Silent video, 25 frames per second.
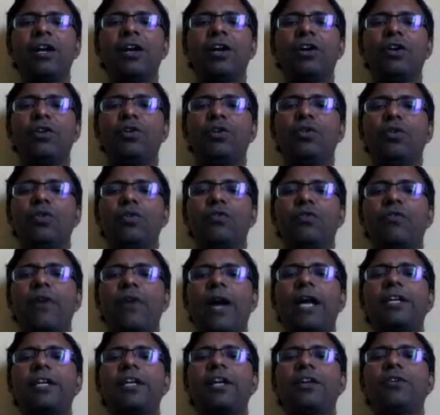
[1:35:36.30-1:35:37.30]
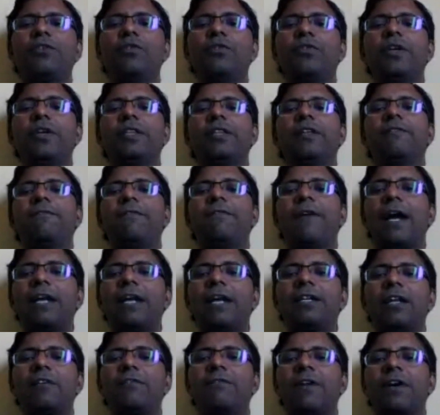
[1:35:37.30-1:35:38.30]
to factor using the factor
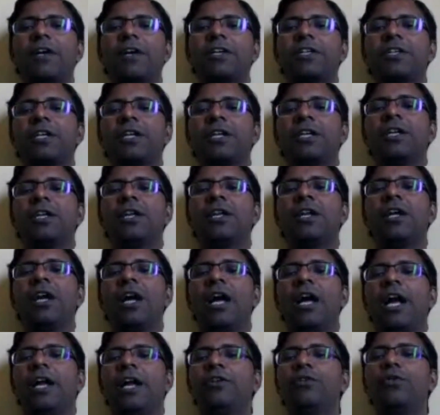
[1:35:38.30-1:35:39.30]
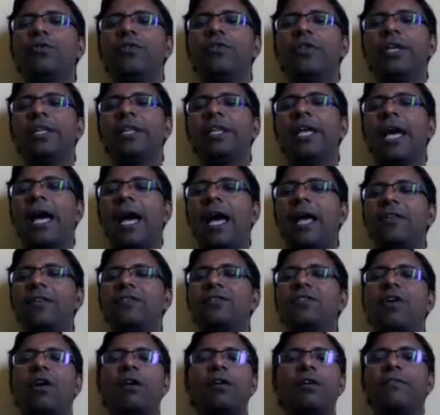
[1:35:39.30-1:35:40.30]
function and using the as dot
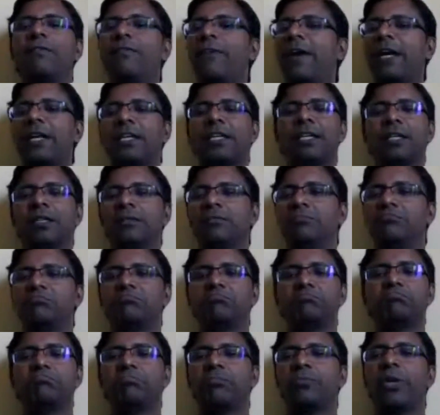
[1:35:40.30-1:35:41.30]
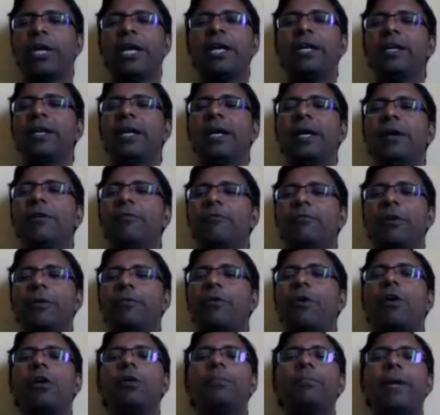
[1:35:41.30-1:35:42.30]
factor, right? For all
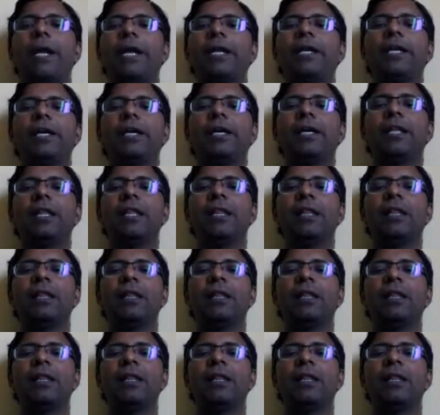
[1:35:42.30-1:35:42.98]
practical,